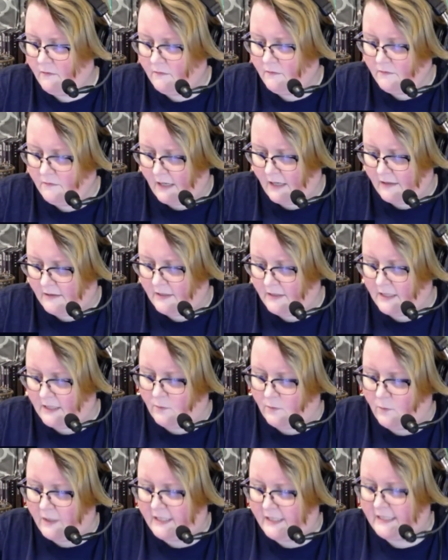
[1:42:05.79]
Not done
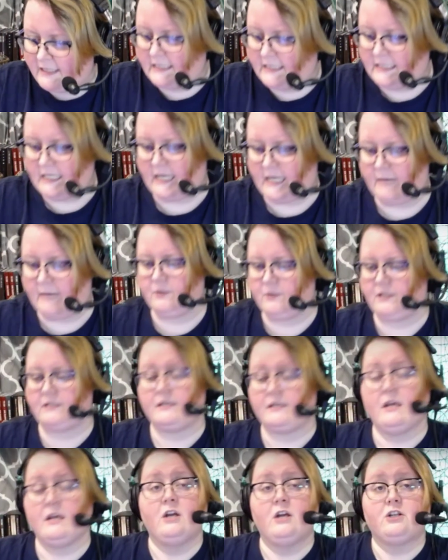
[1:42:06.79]
wasting time with this.
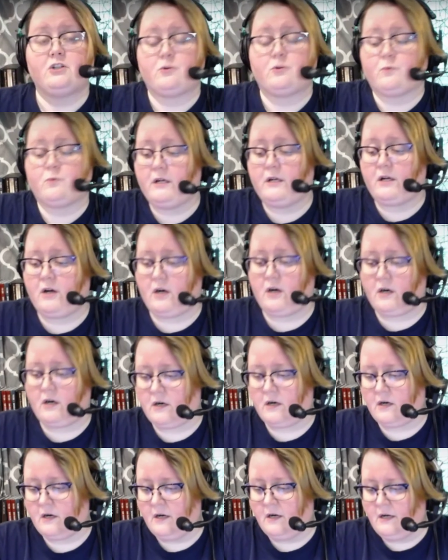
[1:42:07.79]
To rent a
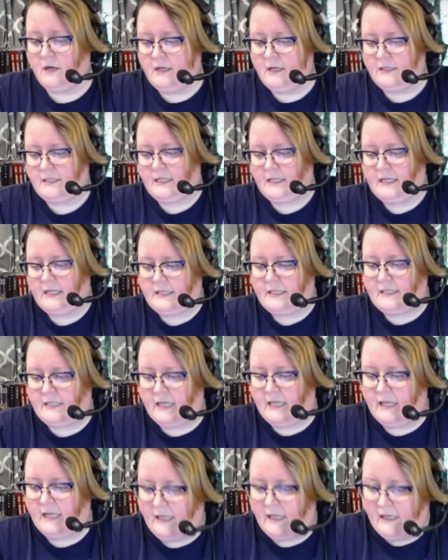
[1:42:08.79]
car to get to
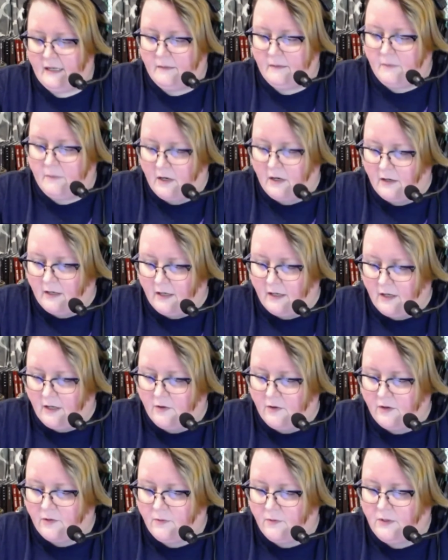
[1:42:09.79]
Tell-el-Amarna, go to
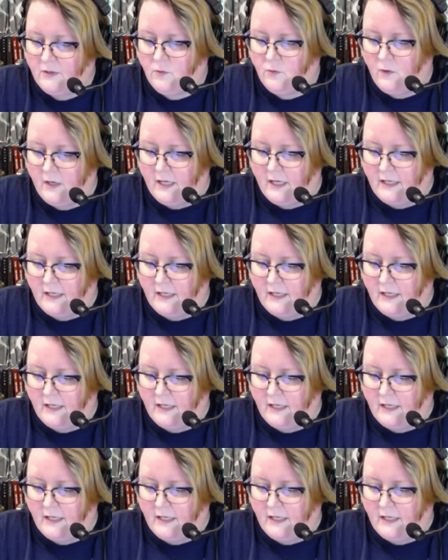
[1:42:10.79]
320.